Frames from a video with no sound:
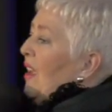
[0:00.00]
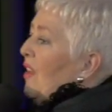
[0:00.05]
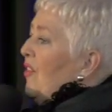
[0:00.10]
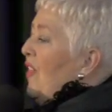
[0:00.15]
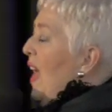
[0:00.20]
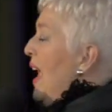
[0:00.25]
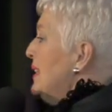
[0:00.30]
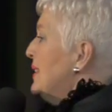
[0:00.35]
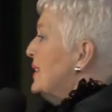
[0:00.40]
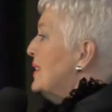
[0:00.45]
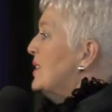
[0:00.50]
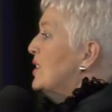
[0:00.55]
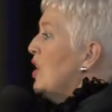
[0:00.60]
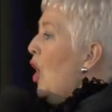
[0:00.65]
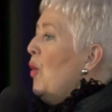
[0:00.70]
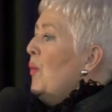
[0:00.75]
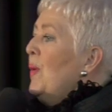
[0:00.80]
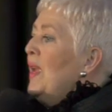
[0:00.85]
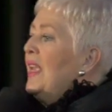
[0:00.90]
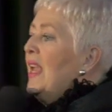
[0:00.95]
That
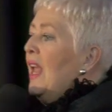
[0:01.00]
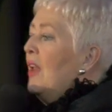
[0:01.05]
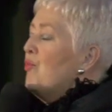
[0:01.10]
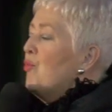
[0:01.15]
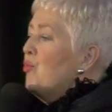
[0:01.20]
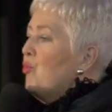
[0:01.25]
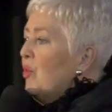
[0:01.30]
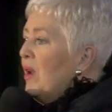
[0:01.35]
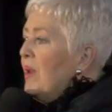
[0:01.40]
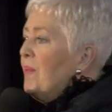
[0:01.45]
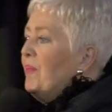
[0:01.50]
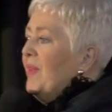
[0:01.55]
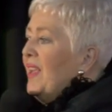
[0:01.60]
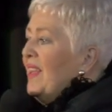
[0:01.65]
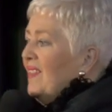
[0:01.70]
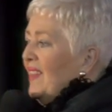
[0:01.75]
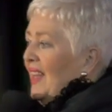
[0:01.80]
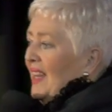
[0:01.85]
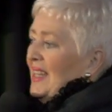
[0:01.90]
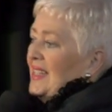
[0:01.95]
sowing and
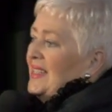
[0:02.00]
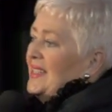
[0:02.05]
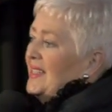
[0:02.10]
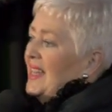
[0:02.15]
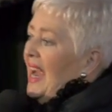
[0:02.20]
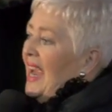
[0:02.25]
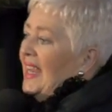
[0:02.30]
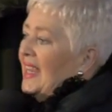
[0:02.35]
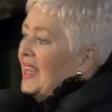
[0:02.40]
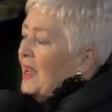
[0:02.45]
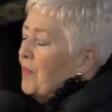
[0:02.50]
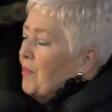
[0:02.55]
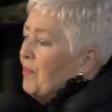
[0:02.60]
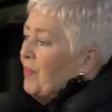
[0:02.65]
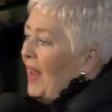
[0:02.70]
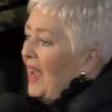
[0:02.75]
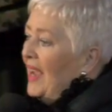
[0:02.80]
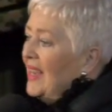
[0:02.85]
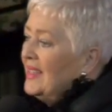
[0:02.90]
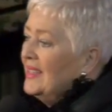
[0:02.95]
reaping that is taking
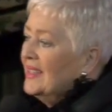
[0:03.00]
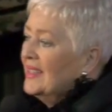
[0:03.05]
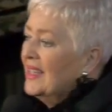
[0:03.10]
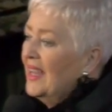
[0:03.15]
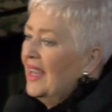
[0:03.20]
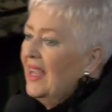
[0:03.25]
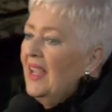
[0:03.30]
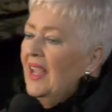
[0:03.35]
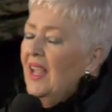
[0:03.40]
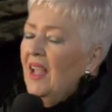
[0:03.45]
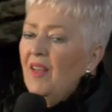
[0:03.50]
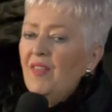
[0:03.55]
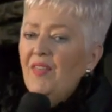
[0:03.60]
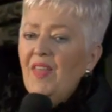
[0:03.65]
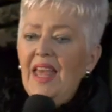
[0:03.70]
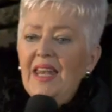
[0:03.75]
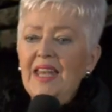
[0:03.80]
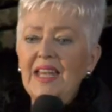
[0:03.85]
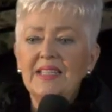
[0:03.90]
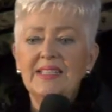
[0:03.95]
place,
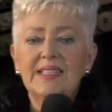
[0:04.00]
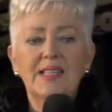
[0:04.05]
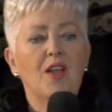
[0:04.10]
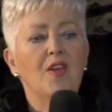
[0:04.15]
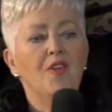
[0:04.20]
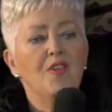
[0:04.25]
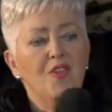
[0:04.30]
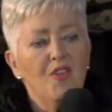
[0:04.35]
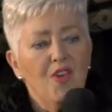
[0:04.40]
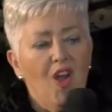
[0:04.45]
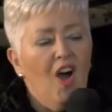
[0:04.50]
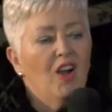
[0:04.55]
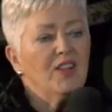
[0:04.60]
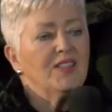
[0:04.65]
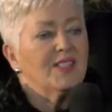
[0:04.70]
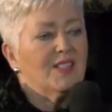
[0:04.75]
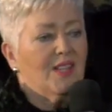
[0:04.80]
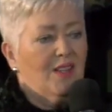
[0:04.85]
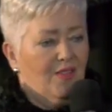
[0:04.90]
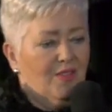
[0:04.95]
that is
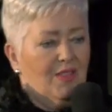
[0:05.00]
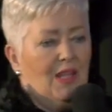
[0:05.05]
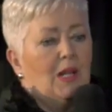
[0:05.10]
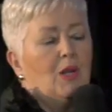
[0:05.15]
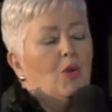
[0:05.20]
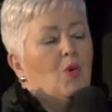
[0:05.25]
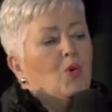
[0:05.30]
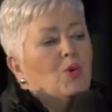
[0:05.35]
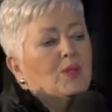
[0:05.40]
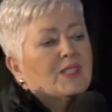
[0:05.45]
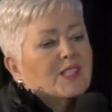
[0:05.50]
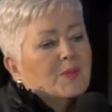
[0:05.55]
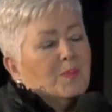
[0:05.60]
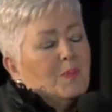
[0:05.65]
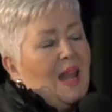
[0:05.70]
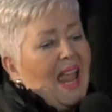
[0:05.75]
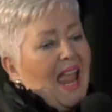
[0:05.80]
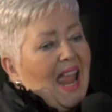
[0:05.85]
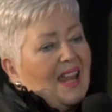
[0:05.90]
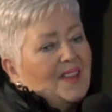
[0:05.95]
not the Lord's
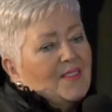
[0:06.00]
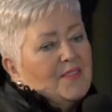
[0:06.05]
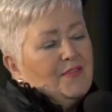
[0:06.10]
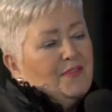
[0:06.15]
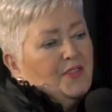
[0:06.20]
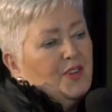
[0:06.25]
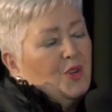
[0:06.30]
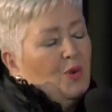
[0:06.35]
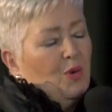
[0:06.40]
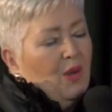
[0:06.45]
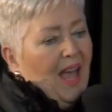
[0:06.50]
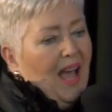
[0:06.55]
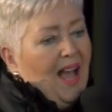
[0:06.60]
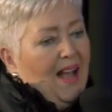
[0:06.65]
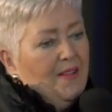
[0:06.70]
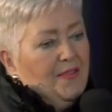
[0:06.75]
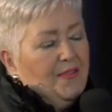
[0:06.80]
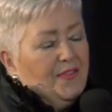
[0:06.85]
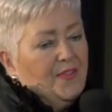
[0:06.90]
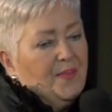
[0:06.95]
plan for your
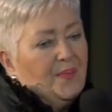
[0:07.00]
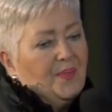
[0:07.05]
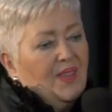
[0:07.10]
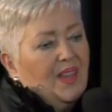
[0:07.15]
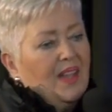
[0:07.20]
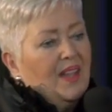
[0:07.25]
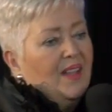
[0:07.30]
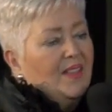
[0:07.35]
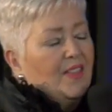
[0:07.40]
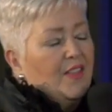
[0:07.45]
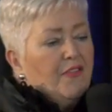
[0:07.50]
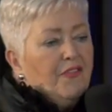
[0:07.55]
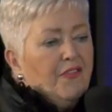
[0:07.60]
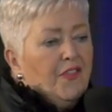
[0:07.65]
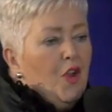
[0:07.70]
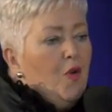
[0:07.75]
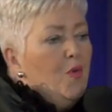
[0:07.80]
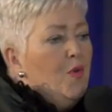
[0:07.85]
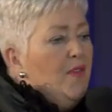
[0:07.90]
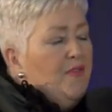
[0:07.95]
life. The
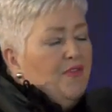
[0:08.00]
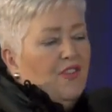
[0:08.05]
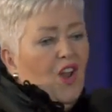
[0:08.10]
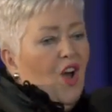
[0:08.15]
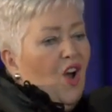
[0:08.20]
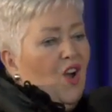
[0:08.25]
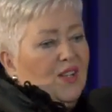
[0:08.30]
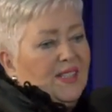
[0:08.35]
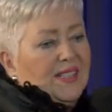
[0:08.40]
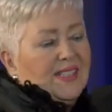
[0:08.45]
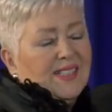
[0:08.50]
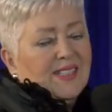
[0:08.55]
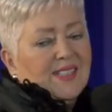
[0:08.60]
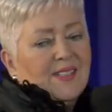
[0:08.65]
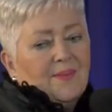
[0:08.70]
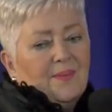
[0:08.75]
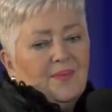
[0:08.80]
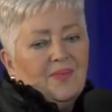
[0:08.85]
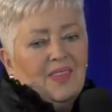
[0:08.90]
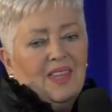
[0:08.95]
fear of
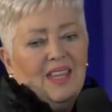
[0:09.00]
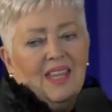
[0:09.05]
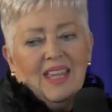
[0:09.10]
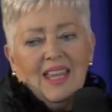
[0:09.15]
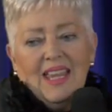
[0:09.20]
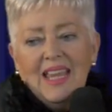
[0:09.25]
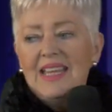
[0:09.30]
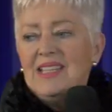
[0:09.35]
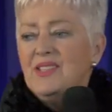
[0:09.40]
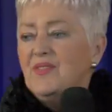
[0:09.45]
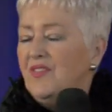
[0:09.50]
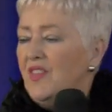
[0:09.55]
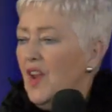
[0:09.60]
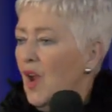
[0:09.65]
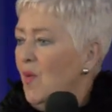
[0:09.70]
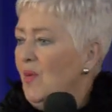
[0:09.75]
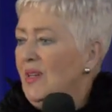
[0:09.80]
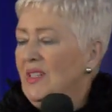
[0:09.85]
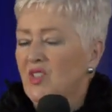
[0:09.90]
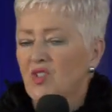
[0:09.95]
loss is
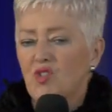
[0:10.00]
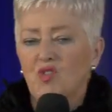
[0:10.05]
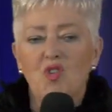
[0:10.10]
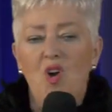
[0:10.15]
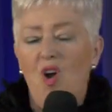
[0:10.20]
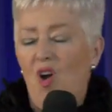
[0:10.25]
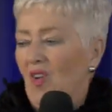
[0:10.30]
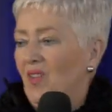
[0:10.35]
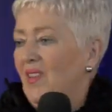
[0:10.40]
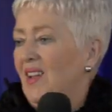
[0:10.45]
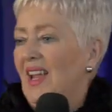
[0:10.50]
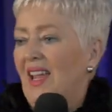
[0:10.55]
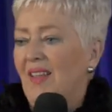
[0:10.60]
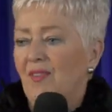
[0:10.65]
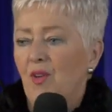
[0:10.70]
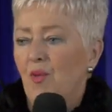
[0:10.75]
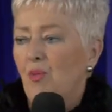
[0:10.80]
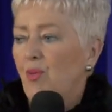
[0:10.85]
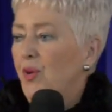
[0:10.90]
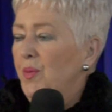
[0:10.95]
very strong
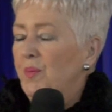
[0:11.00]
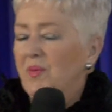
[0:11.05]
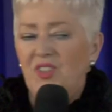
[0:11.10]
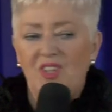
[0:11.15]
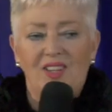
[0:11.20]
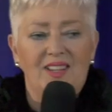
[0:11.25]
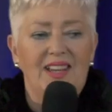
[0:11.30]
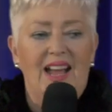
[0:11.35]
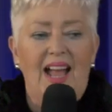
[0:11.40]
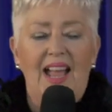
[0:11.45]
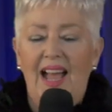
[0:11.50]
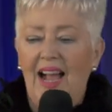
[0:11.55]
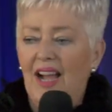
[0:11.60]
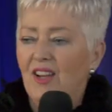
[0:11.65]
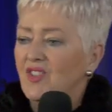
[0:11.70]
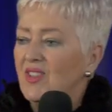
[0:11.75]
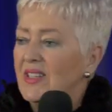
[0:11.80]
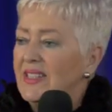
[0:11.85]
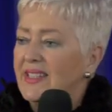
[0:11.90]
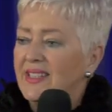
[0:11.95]
in the room today.
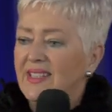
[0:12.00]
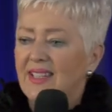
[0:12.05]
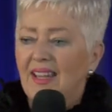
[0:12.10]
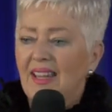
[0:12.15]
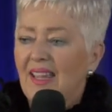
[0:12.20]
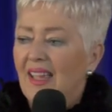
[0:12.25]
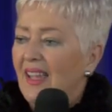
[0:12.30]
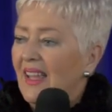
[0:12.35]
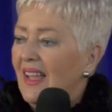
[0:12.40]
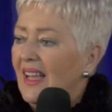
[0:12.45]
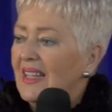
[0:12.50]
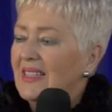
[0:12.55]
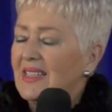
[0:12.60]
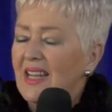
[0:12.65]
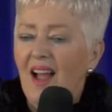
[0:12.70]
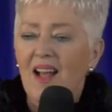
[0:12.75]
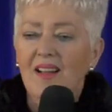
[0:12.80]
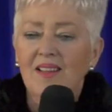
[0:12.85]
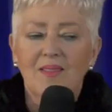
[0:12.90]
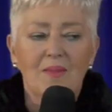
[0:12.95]
I just, it's
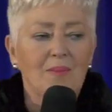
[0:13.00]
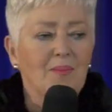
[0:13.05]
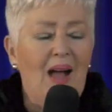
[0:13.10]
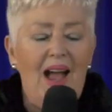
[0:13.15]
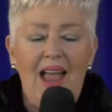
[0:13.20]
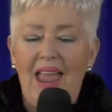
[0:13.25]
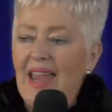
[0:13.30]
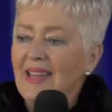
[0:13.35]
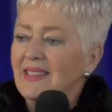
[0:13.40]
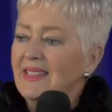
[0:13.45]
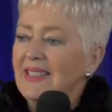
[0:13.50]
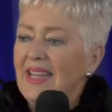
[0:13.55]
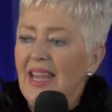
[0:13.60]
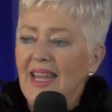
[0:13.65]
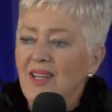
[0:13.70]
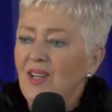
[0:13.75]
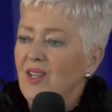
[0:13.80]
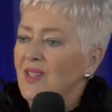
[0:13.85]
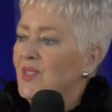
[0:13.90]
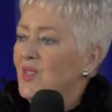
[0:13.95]
like my
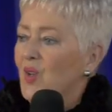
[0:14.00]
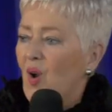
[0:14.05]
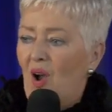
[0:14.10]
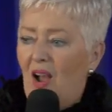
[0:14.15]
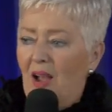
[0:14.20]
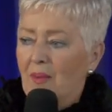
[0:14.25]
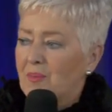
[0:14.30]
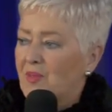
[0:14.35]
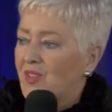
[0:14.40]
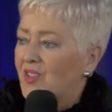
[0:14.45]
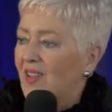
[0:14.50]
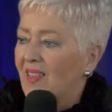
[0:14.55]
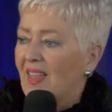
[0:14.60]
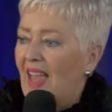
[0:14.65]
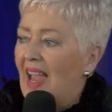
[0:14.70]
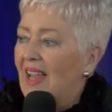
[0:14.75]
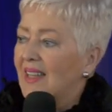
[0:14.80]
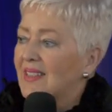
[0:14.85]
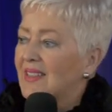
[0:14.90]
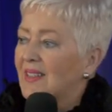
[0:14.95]
antennas are up to
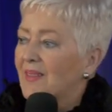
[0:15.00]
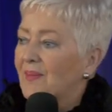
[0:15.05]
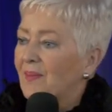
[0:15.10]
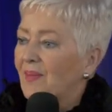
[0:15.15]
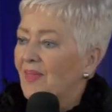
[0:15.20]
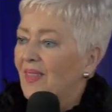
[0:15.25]
that.